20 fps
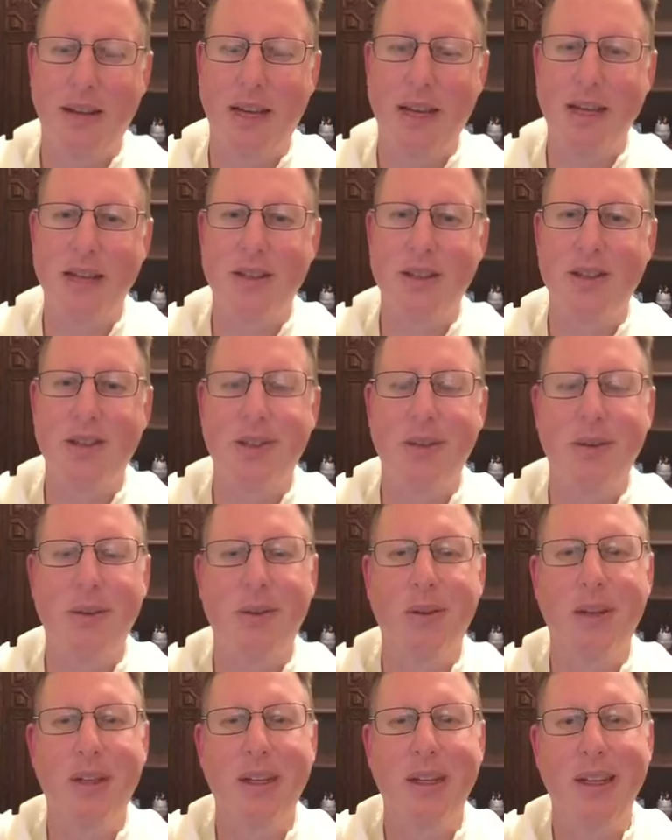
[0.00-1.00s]
And
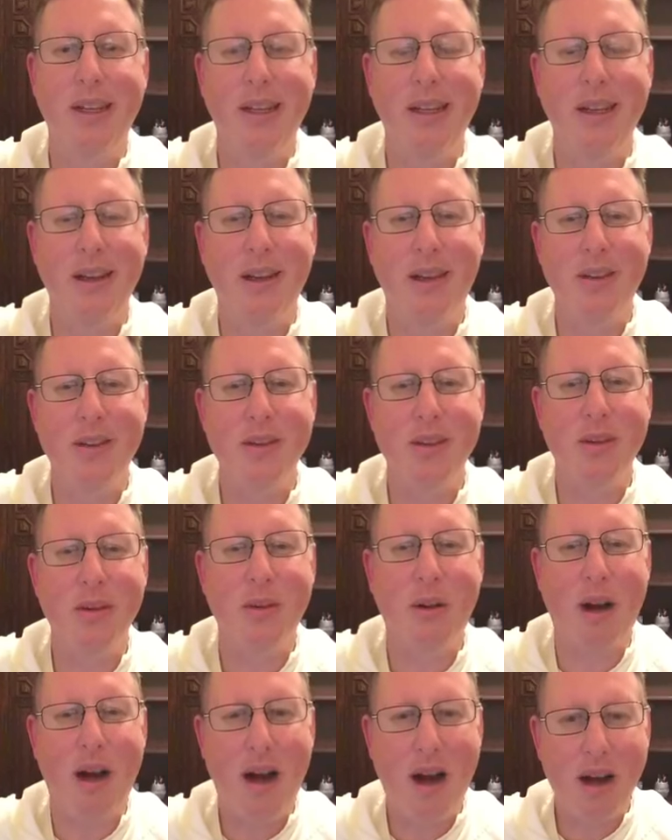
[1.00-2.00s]
so, he
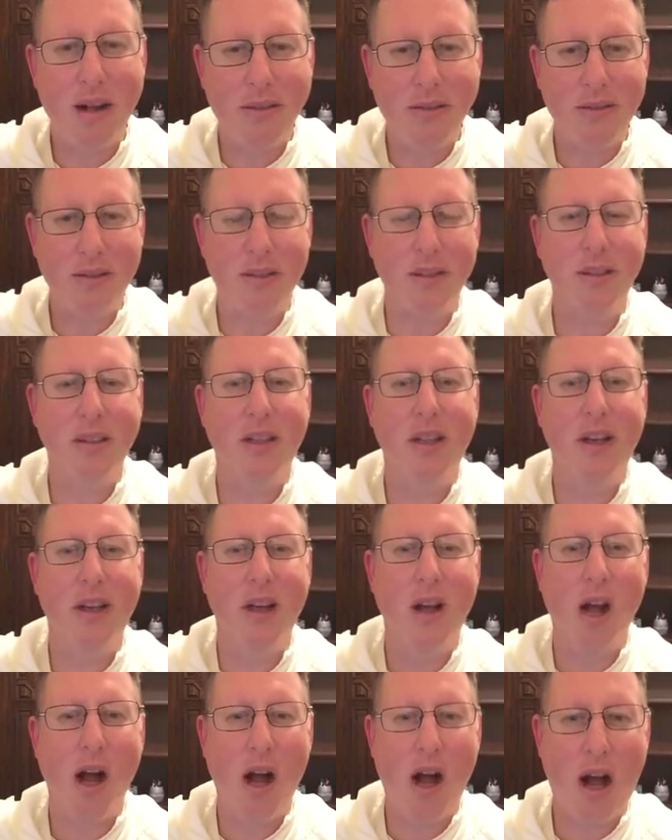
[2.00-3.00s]
also offered
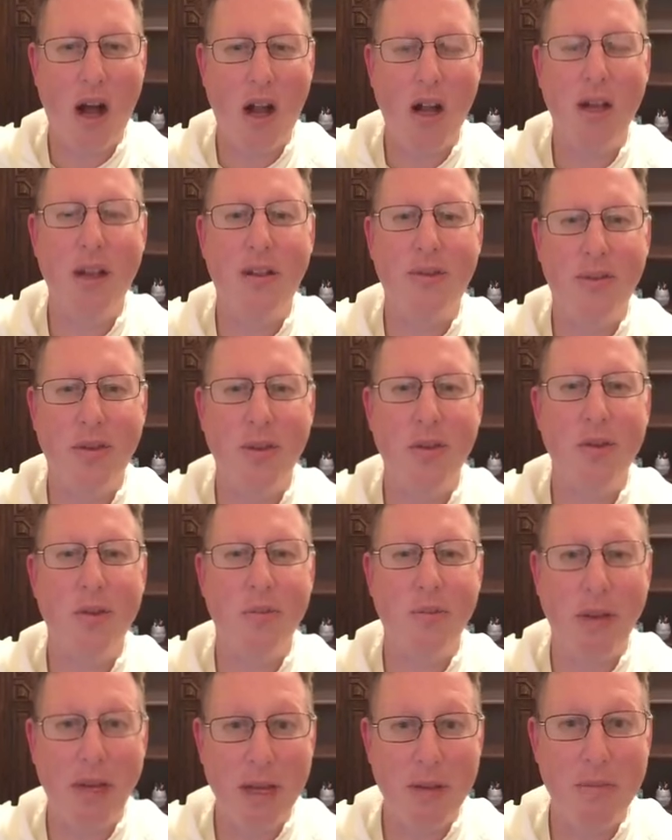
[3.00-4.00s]
all of those
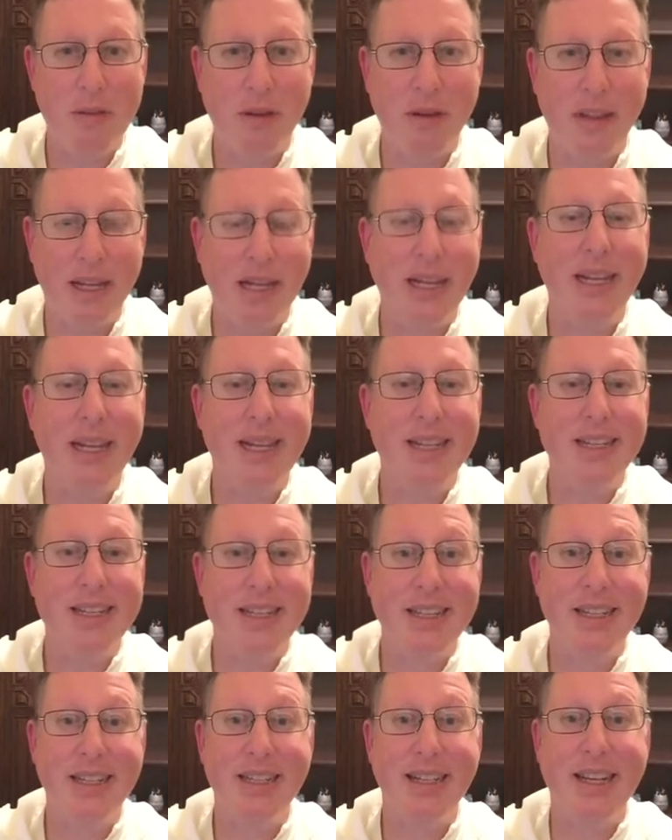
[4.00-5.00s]
people that he
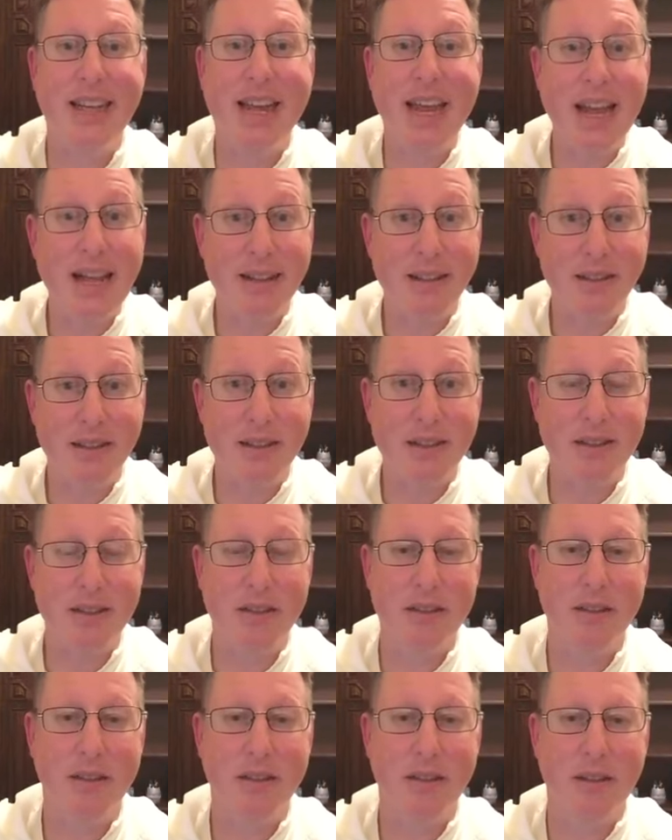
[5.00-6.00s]
sinned against
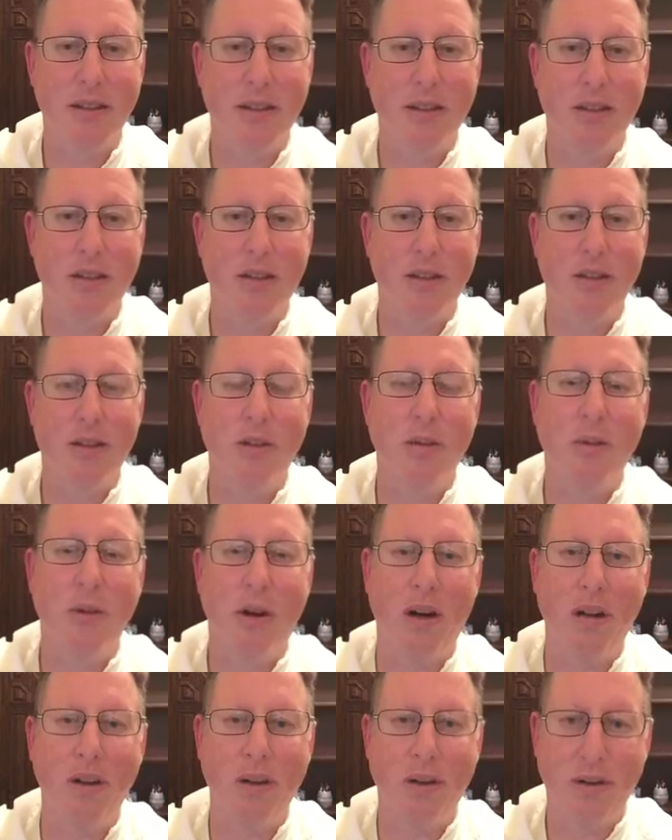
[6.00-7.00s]
to
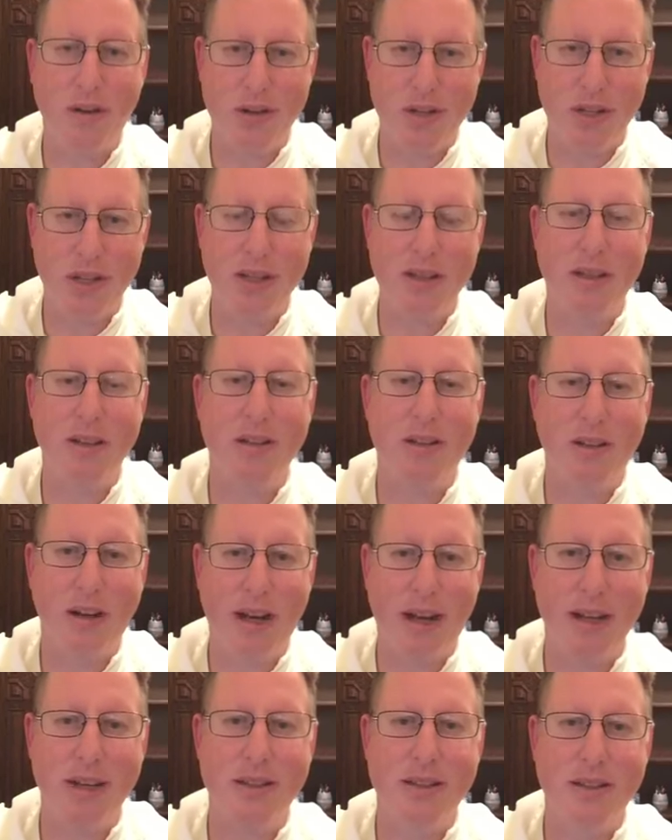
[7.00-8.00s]
our Lord Jesus
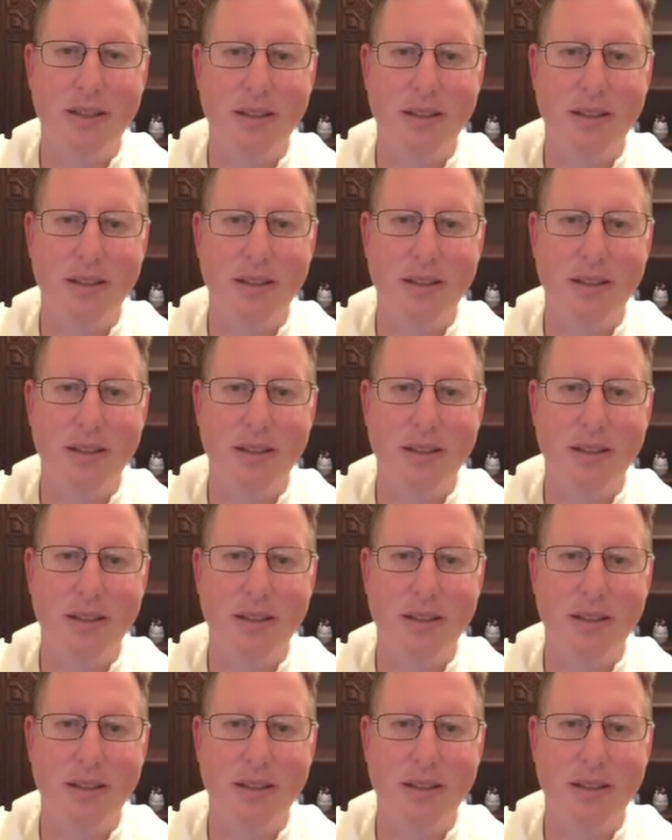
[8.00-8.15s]
Christ.